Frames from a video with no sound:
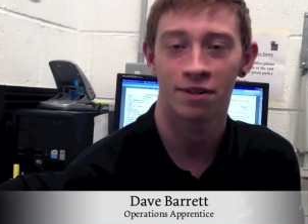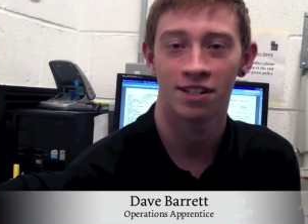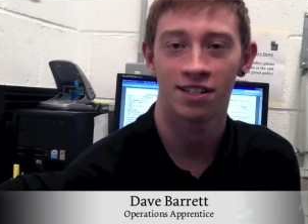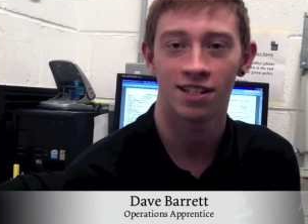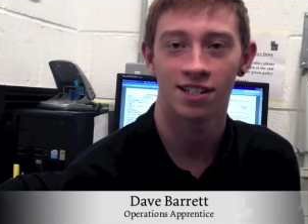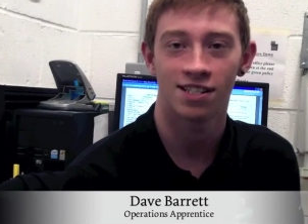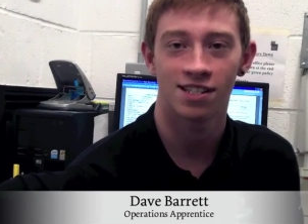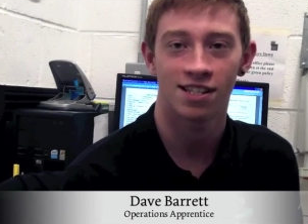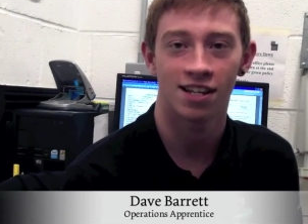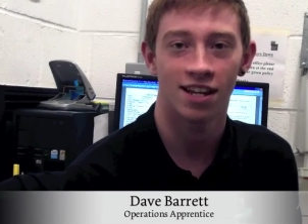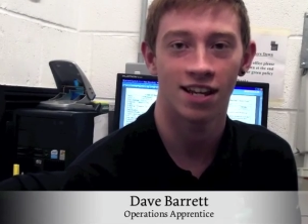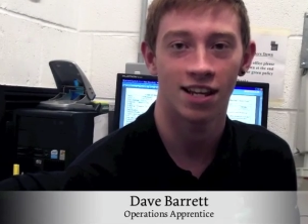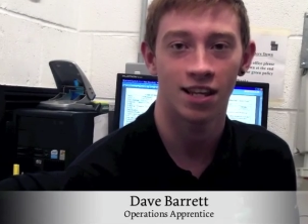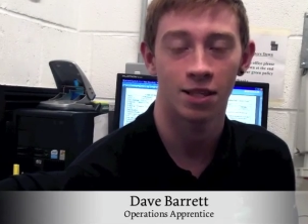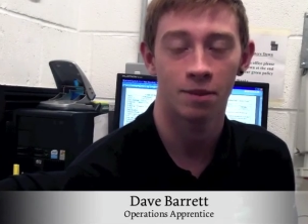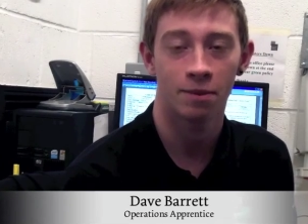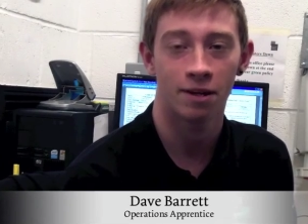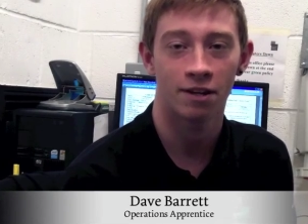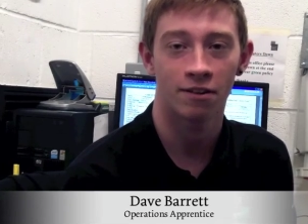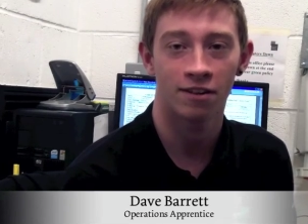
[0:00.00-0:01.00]
apprentice here
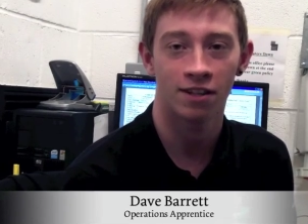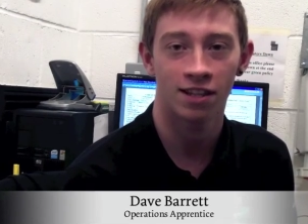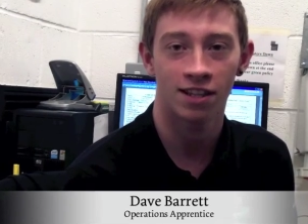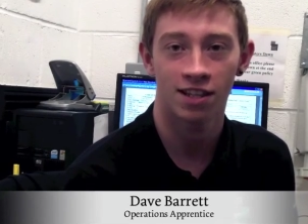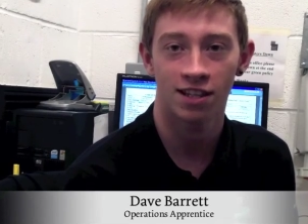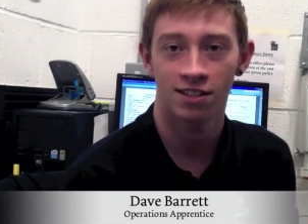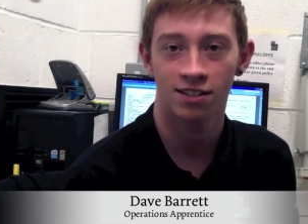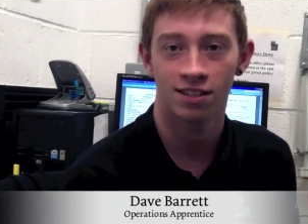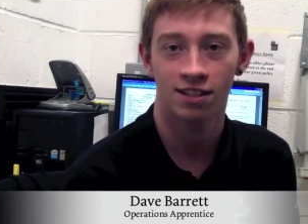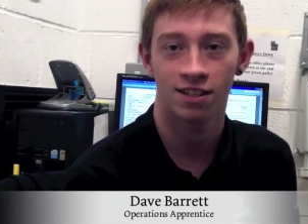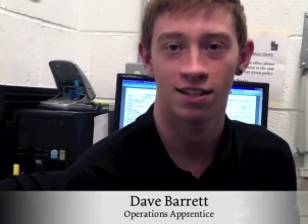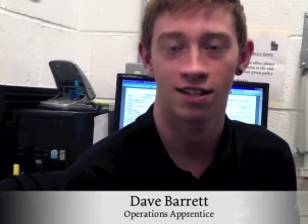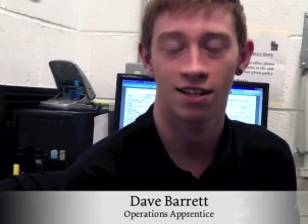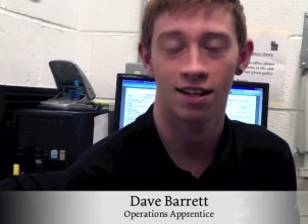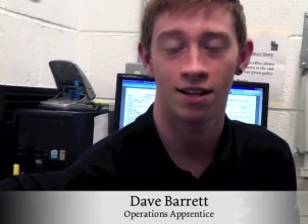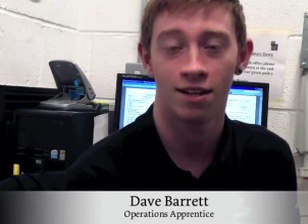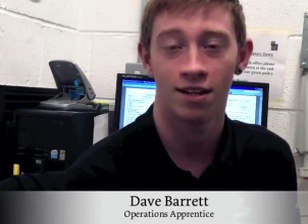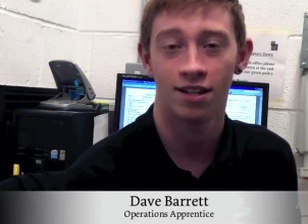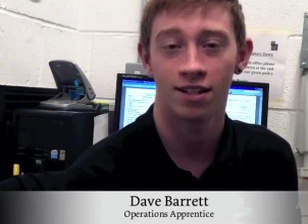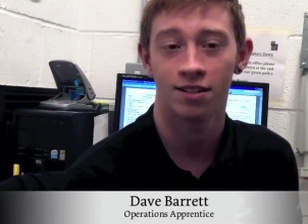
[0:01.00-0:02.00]
at the Belgrade Theatre
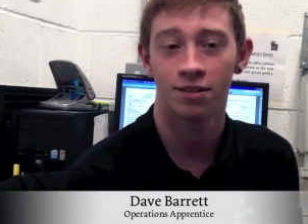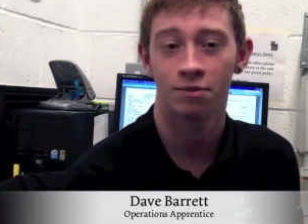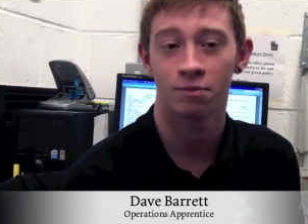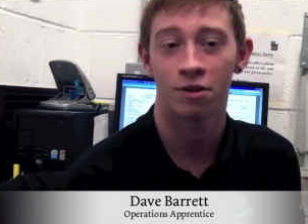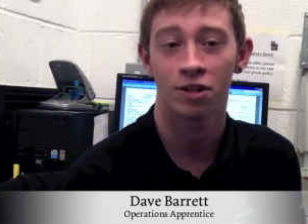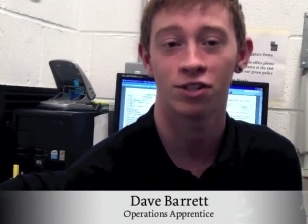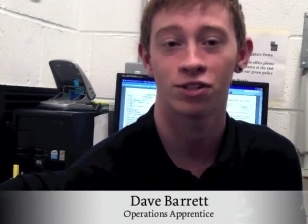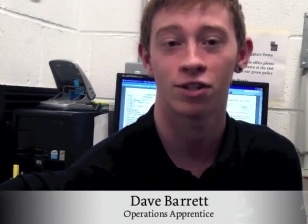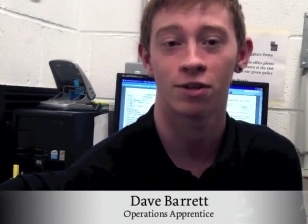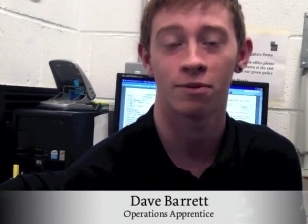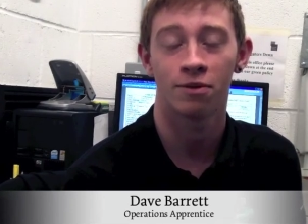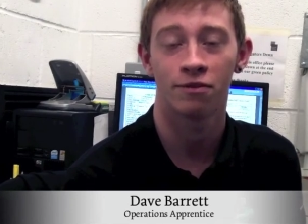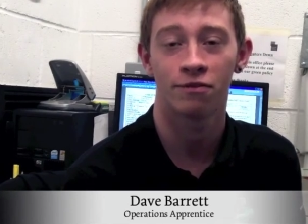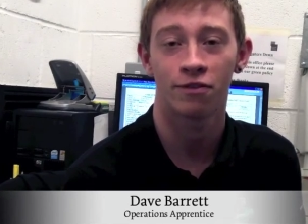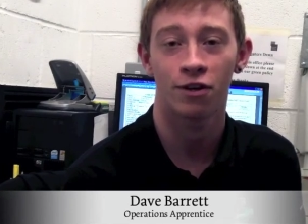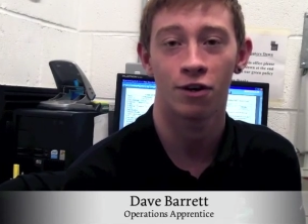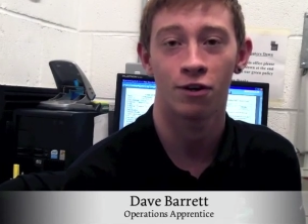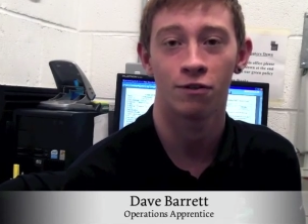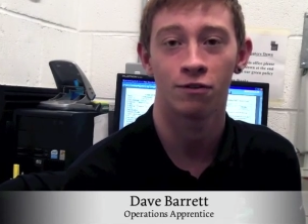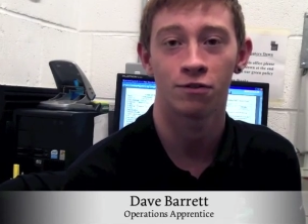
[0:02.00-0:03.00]
and my job
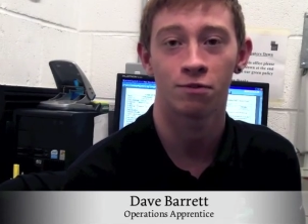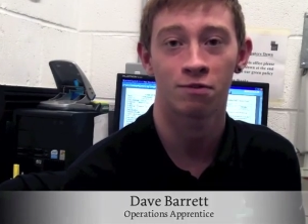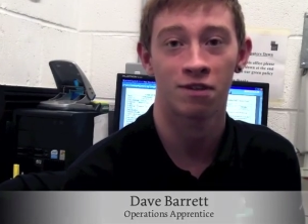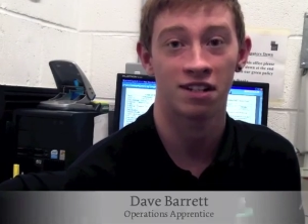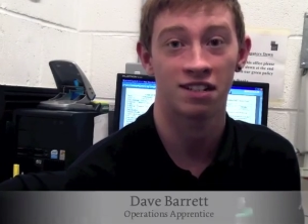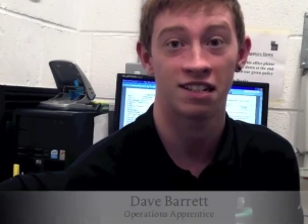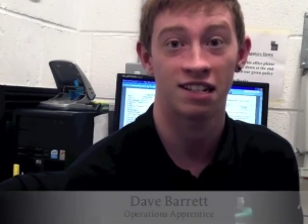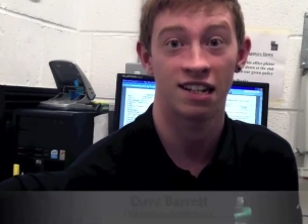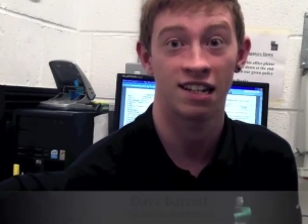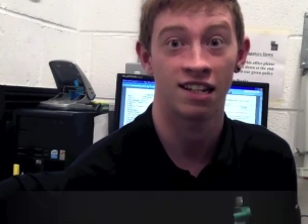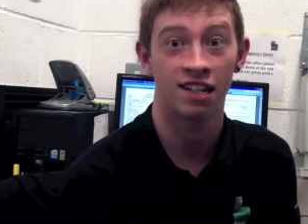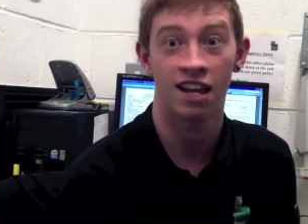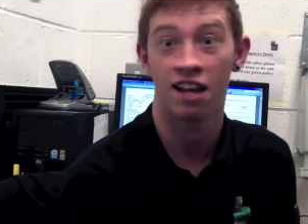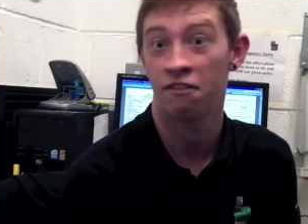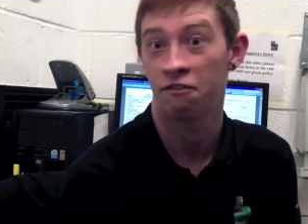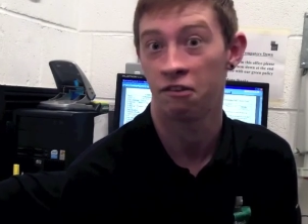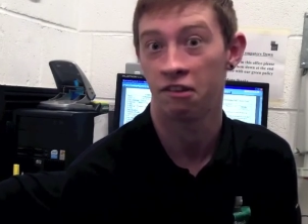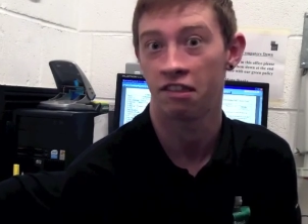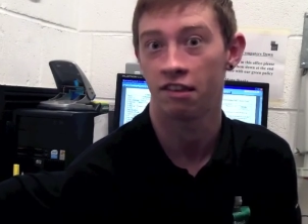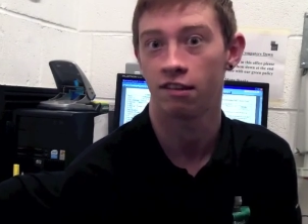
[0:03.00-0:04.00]
involves
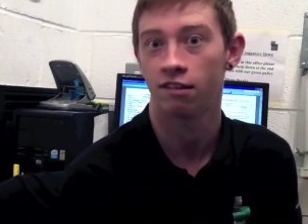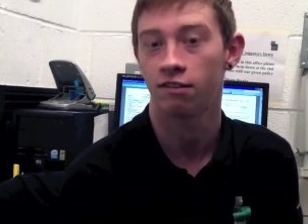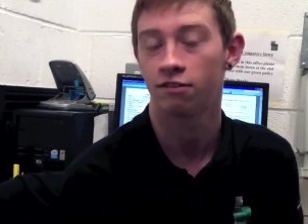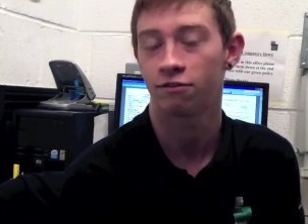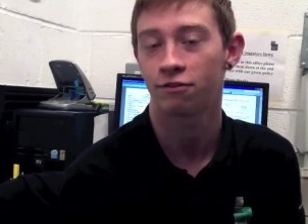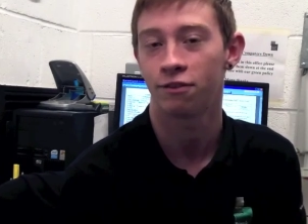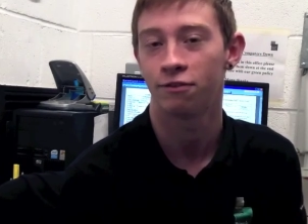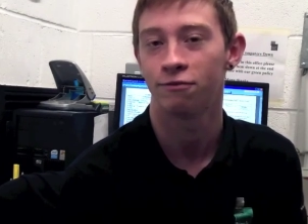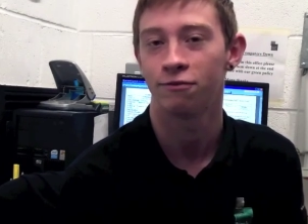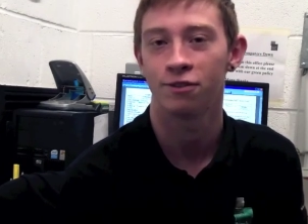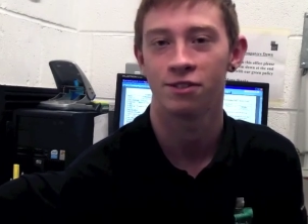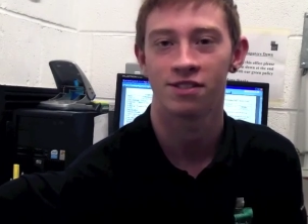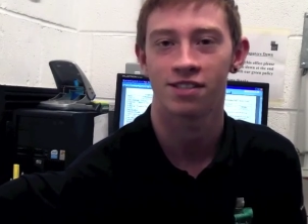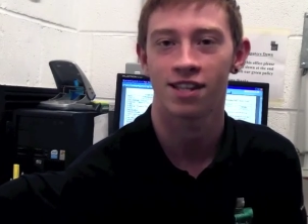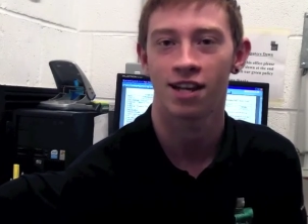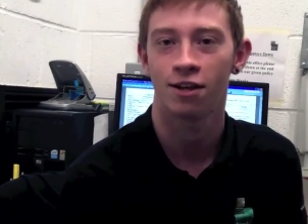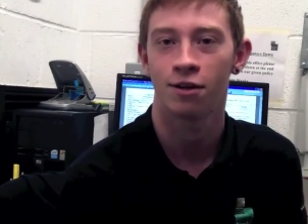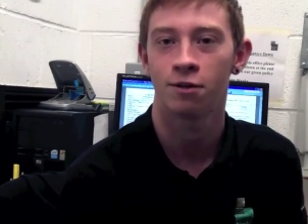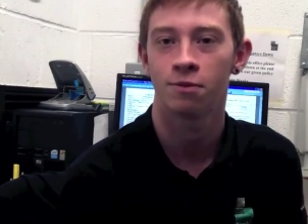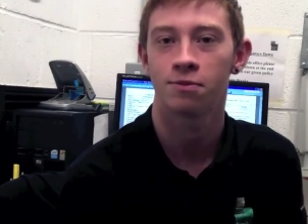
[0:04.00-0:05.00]
practically everything from room
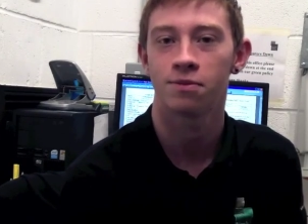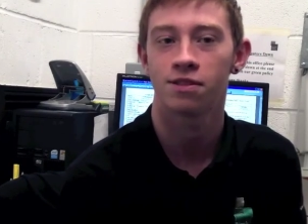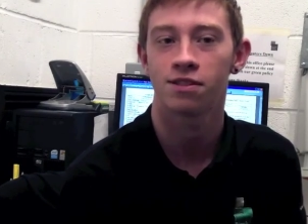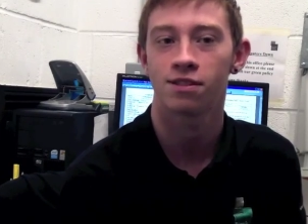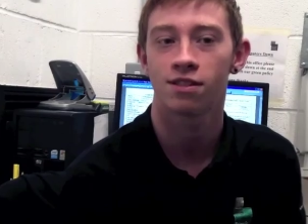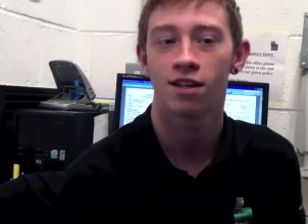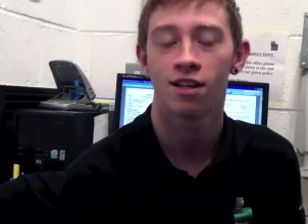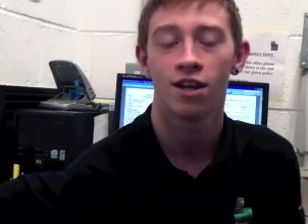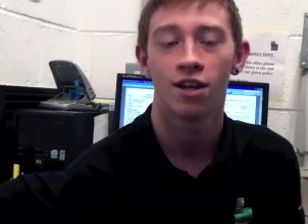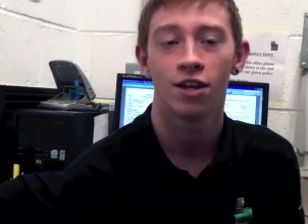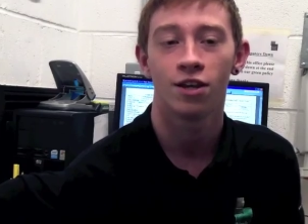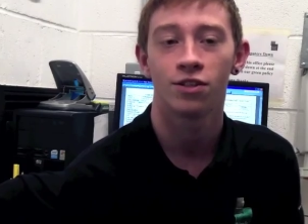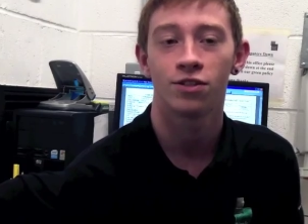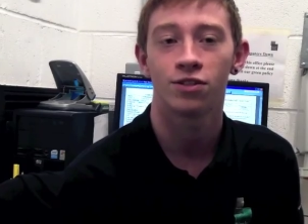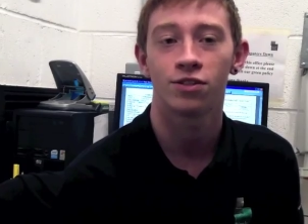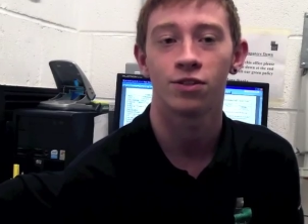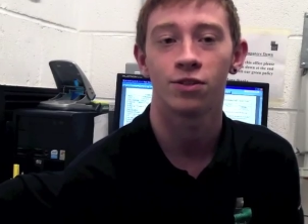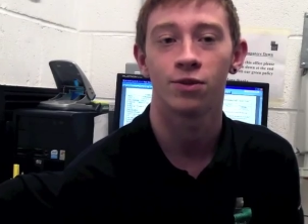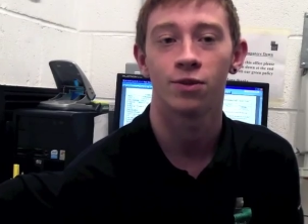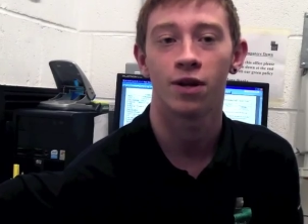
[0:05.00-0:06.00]
setups
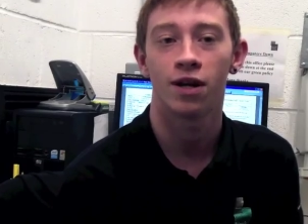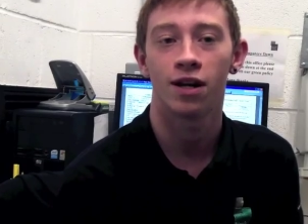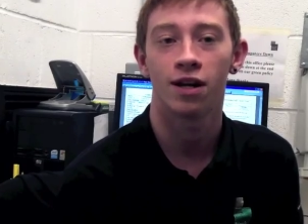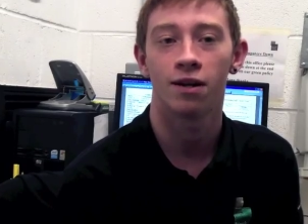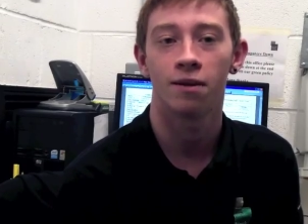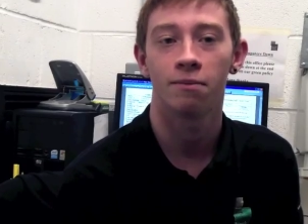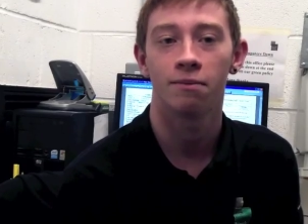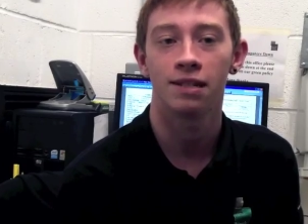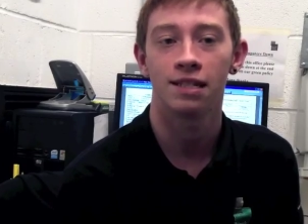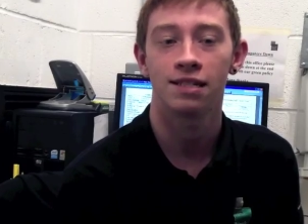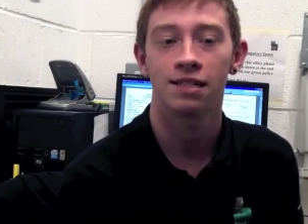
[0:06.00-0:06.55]
to uh,